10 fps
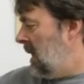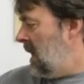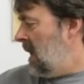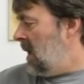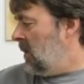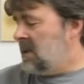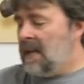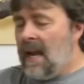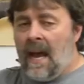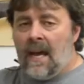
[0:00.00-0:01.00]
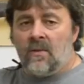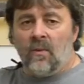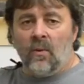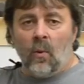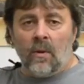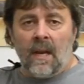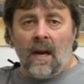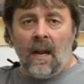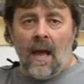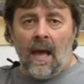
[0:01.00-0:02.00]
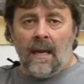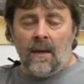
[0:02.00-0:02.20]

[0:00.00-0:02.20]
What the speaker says: it was in Asheville, North Carolina.